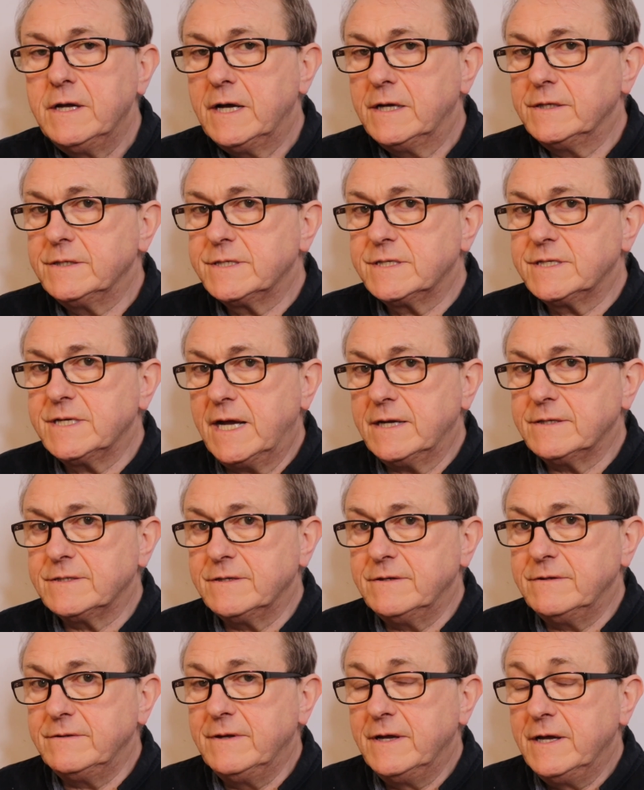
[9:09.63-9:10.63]
and
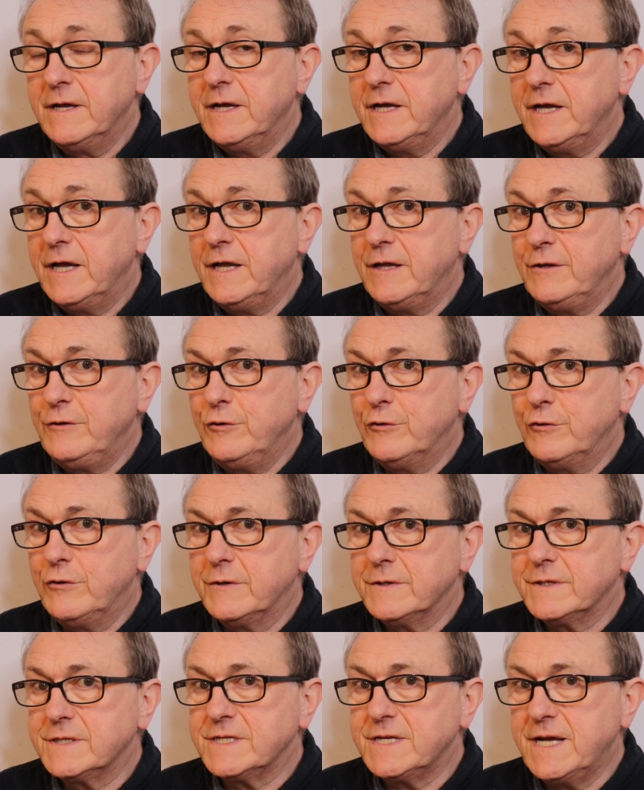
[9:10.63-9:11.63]
Saturn in
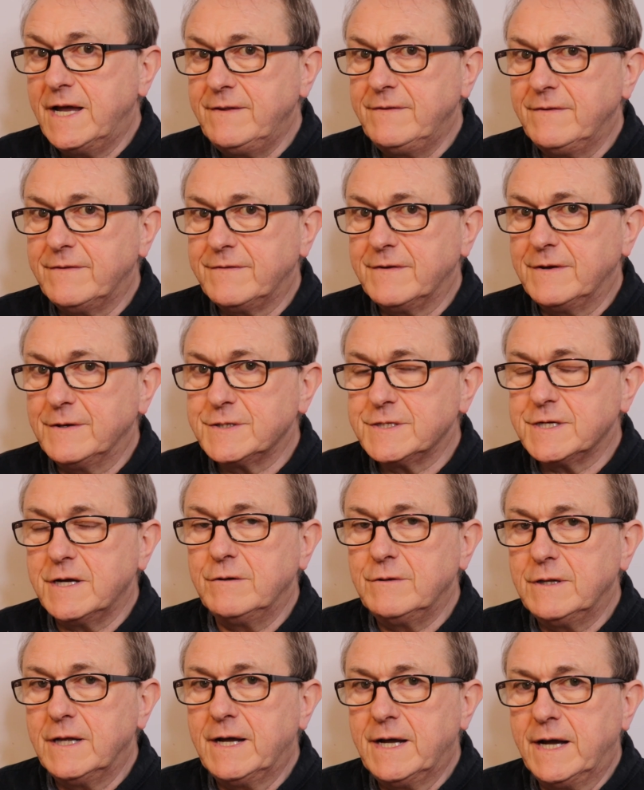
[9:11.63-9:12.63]
your 10th
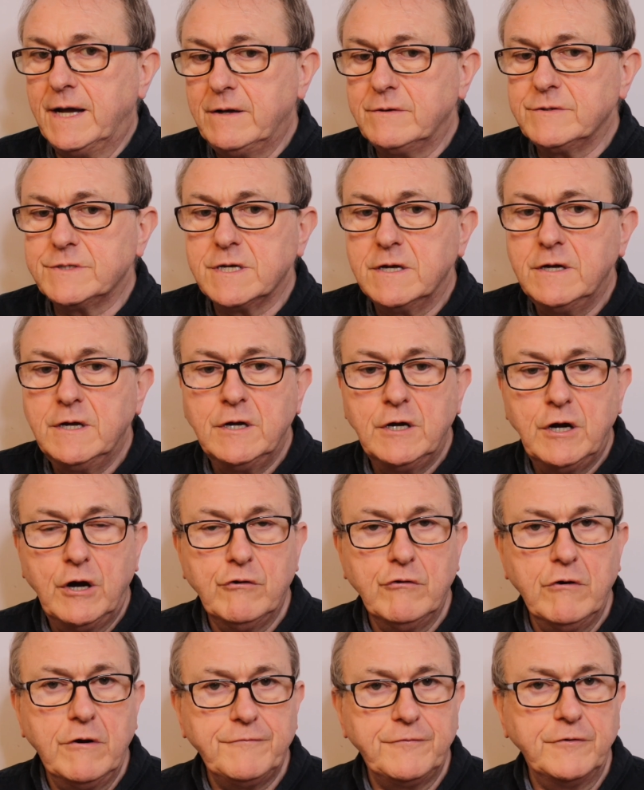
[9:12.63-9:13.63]
solar house
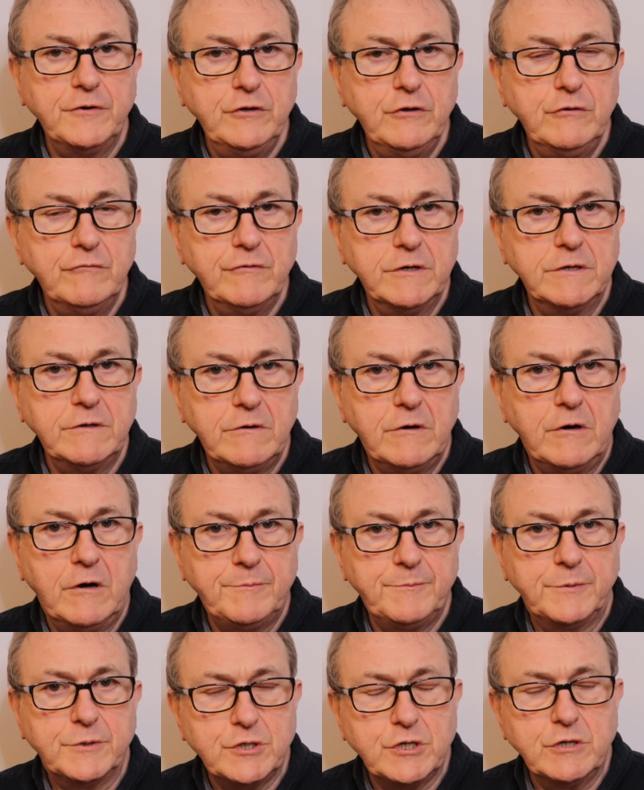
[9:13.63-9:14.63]
are offering you real
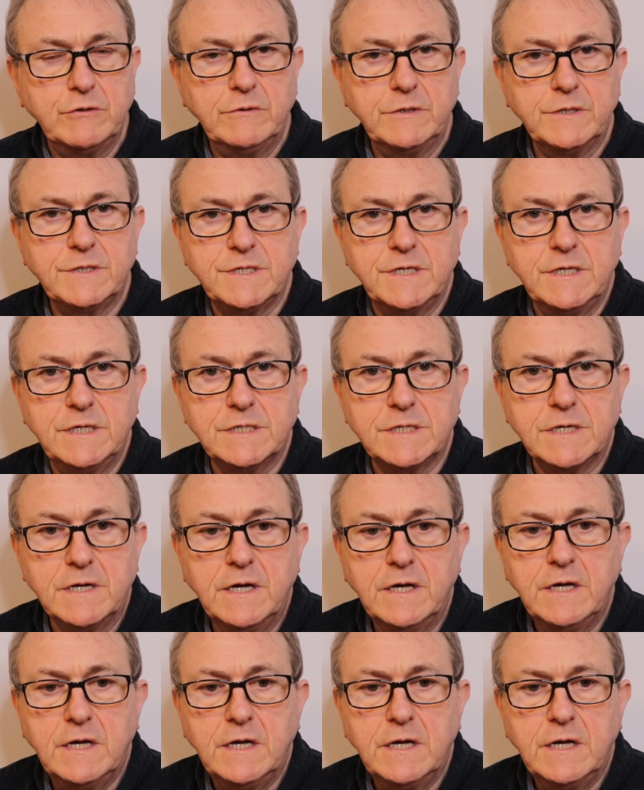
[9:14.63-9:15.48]
opportunities